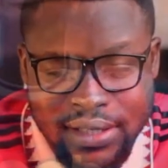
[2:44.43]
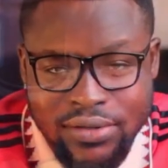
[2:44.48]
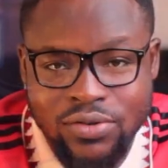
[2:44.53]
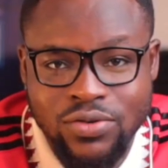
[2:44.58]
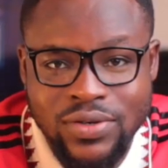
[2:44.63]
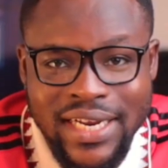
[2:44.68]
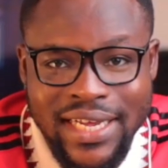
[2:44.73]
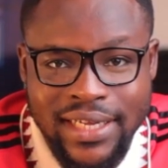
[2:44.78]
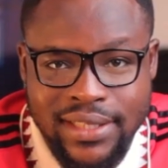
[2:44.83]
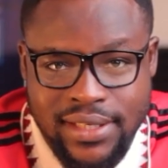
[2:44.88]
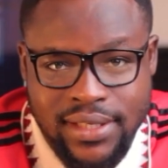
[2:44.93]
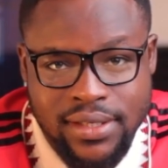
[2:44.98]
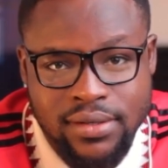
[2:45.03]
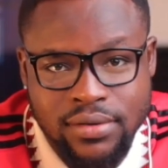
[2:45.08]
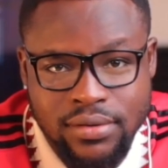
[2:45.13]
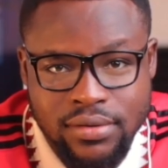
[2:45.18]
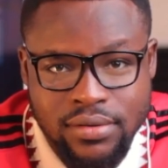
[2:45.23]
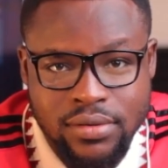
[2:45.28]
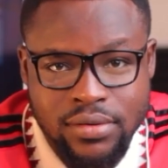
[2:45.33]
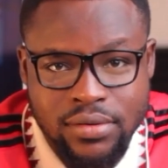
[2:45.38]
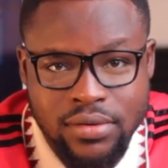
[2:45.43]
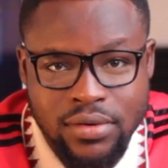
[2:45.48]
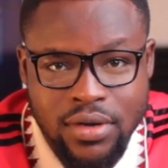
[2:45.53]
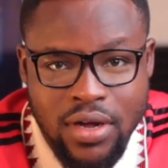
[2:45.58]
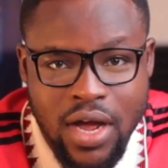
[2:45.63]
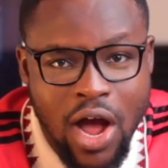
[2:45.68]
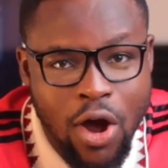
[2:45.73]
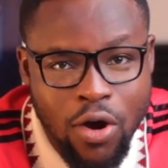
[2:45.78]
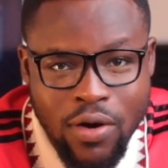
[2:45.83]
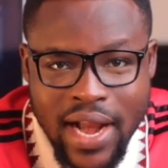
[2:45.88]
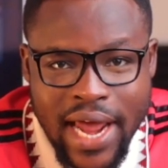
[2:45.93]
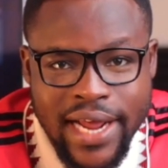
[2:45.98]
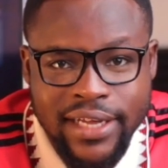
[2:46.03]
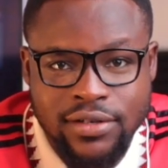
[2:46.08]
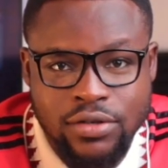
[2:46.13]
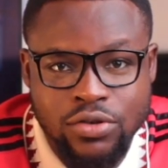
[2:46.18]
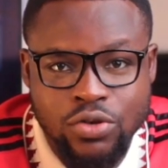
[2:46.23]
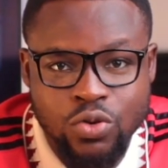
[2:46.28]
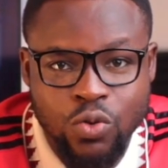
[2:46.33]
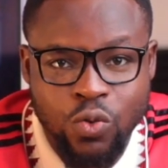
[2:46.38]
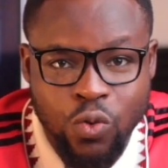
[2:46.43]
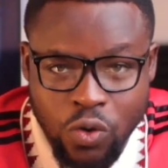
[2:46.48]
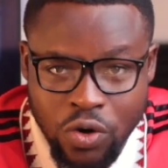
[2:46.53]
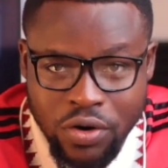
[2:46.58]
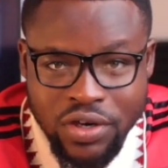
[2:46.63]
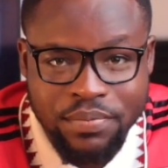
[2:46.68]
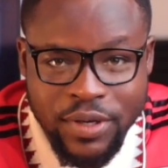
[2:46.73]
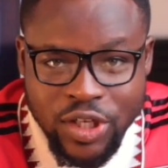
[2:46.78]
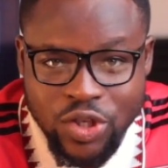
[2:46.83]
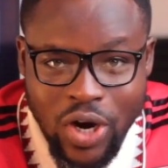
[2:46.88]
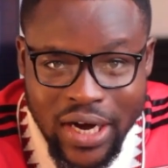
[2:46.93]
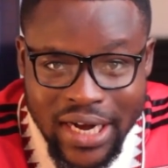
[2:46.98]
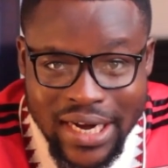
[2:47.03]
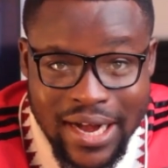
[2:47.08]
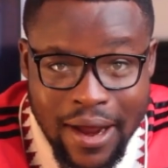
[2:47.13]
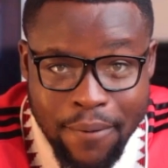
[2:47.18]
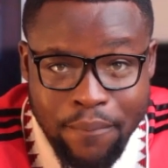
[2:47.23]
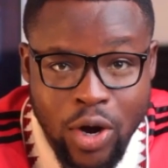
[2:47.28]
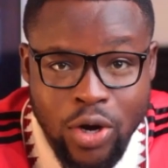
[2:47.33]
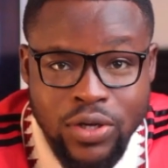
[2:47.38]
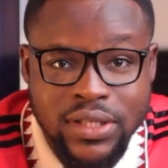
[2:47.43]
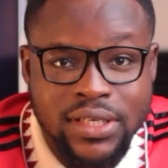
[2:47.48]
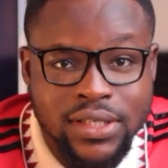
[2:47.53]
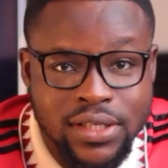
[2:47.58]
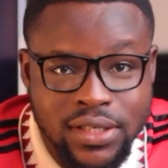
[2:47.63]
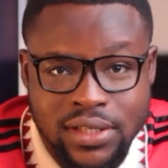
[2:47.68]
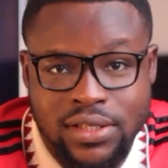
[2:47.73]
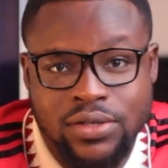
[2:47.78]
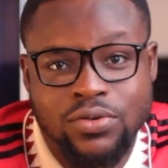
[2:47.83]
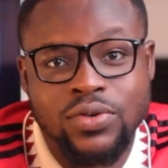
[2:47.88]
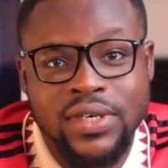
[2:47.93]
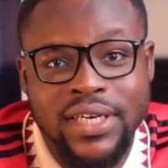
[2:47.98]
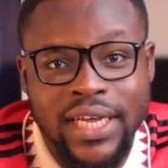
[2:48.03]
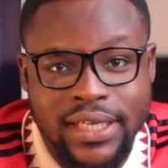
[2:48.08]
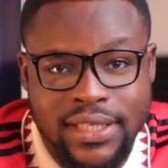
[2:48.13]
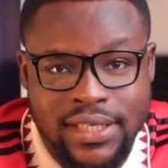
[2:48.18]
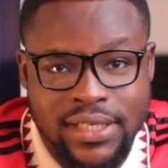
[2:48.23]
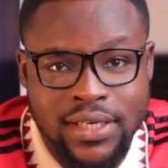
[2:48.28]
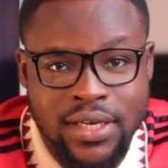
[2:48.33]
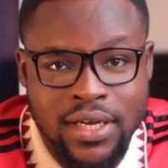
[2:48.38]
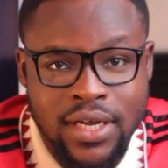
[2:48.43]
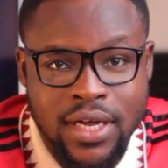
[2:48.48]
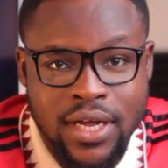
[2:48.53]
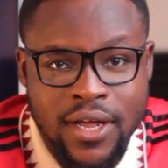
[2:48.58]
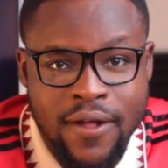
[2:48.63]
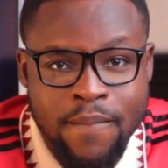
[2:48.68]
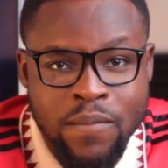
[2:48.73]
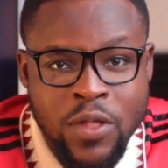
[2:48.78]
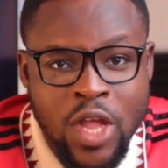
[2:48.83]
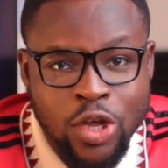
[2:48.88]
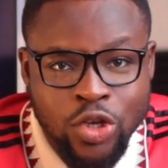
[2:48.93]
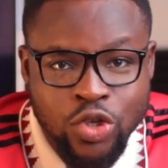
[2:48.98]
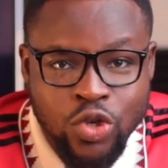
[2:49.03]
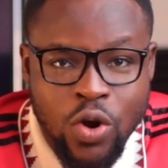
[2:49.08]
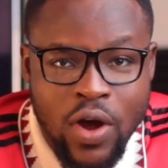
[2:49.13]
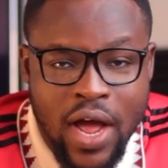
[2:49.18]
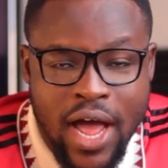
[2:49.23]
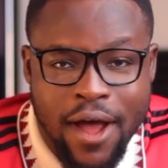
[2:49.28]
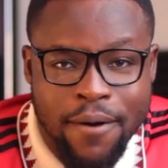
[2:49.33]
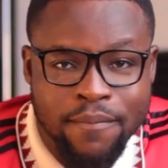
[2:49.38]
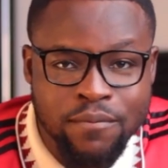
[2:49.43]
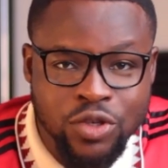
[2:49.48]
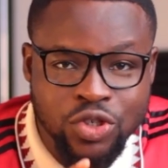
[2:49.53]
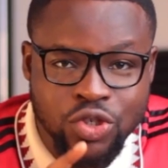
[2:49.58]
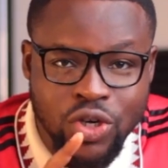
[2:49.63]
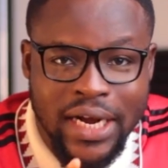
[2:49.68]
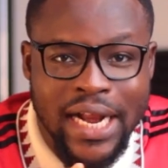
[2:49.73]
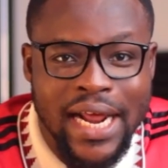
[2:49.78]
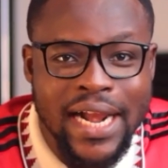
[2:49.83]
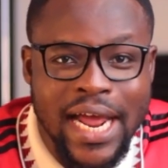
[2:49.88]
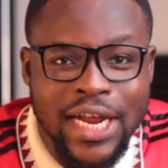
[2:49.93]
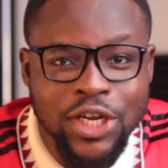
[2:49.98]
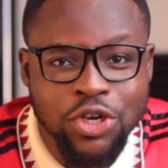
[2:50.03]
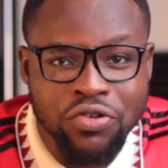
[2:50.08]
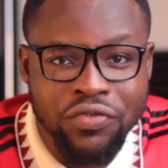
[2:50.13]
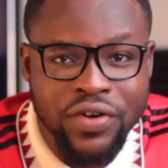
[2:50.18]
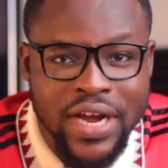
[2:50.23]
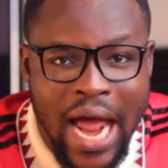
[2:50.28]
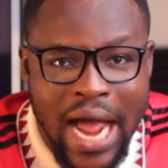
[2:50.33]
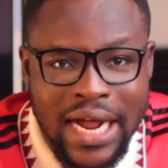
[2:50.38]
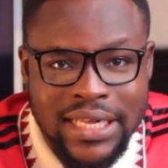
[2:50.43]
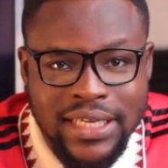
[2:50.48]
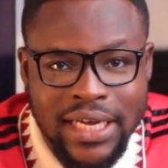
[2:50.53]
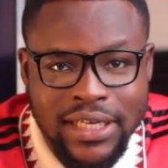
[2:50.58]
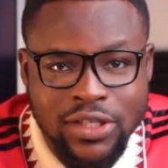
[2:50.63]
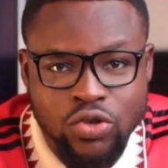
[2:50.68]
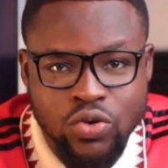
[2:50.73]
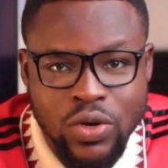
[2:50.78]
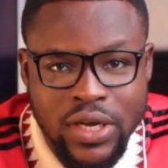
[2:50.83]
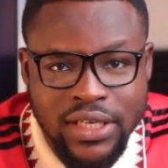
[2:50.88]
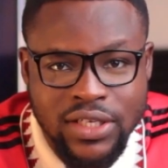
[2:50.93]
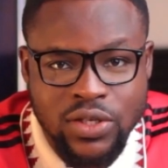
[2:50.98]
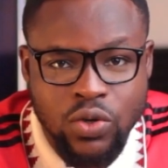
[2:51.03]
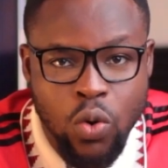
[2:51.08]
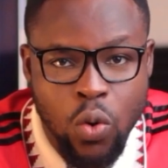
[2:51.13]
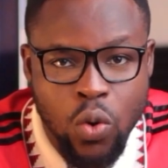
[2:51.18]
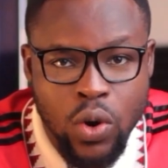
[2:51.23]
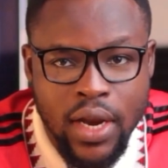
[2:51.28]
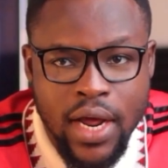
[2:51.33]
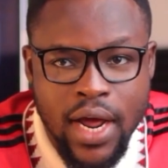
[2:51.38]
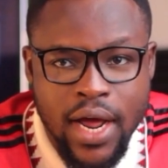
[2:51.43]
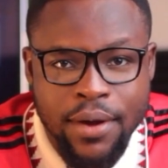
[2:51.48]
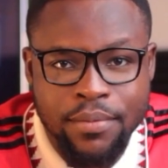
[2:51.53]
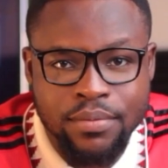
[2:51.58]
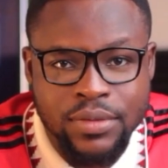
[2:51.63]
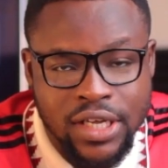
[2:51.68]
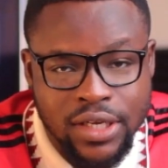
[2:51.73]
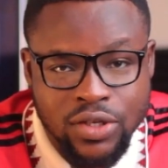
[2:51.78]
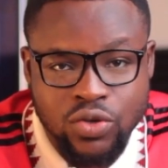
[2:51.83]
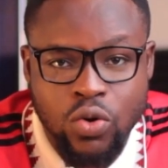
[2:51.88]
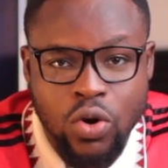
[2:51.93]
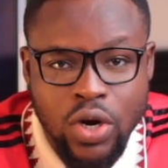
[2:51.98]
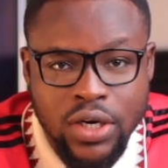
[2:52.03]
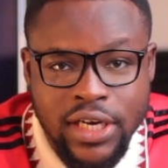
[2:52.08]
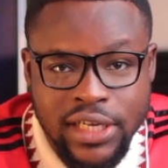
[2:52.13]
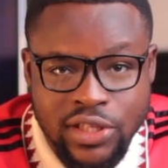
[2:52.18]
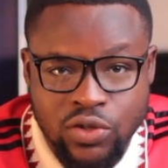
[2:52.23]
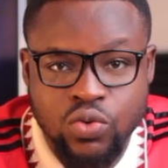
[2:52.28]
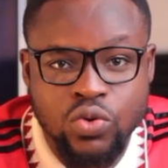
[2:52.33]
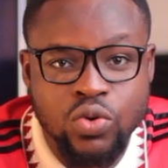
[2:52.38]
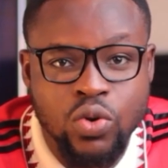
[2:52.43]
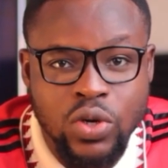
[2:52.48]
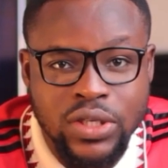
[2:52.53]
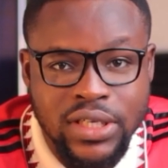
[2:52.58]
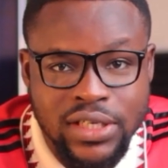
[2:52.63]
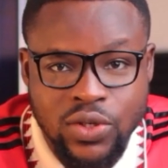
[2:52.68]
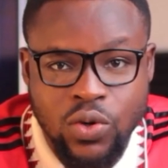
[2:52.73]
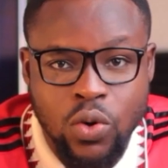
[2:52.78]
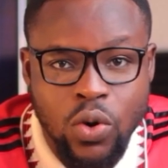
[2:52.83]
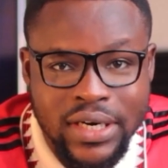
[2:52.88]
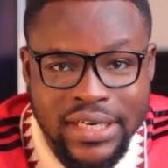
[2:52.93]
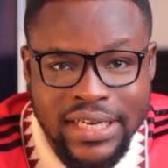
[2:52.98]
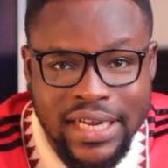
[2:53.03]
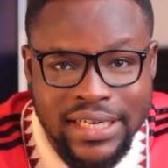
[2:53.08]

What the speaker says: till date. Unlike you, we would be talking about it till late. So Jordan Ayew reacted to his goal, the 2 goals he scored